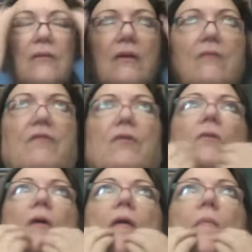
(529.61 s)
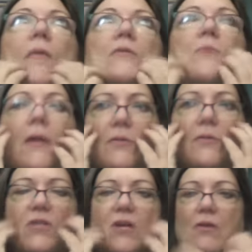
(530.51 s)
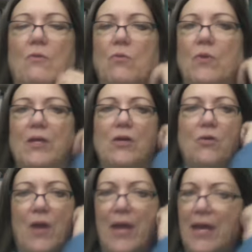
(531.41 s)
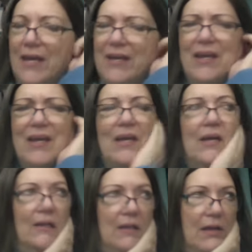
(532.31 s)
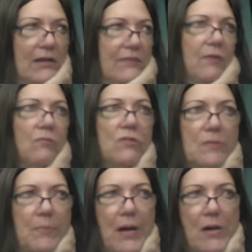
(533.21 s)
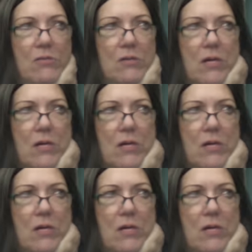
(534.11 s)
a few comments which I thought were really great, and a lot of it was about